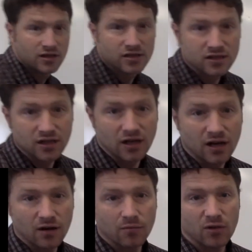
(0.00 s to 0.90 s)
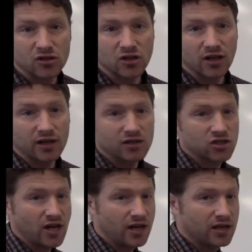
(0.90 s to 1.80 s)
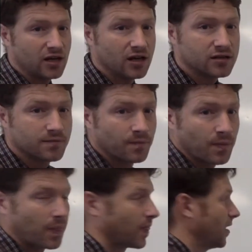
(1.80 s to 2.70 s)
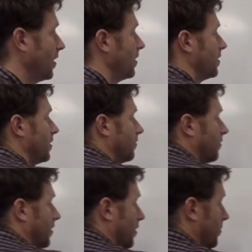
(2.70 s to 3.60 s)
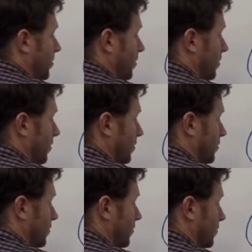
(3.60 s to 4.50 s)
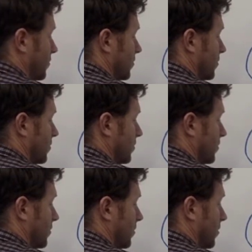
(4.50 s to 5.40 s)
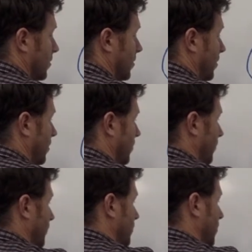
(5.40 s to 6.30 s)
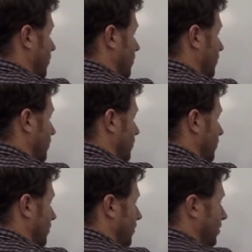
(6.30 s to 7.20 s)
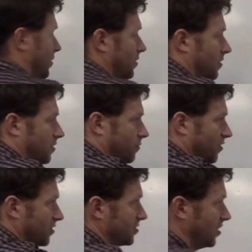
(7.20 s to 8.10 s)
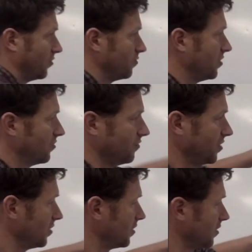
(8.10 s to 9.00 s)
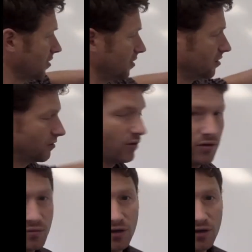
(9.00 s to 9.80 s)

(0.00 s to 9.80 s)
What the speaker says: sticking out, much like Shaggy does. And then right up here on his nose, I don't know if it's always 3. But this side would be 3, and then here you would only be